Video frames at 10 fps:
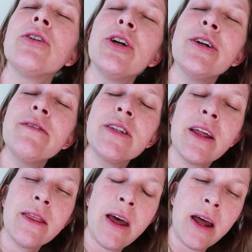curves,
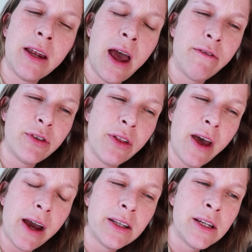and then after
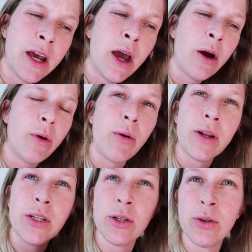that we
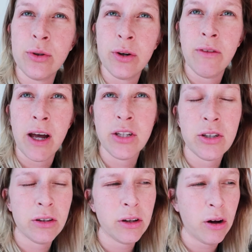went to do a
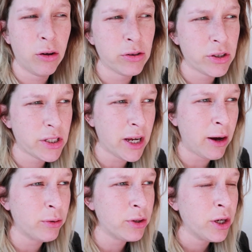vaginal
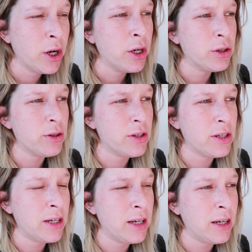ultrasound to
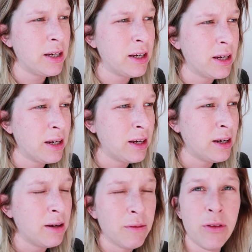see
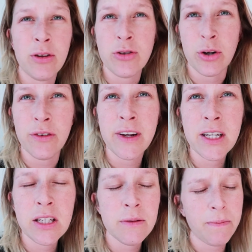the
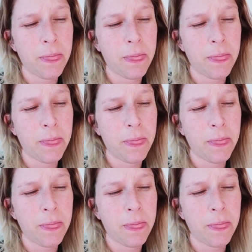cervix,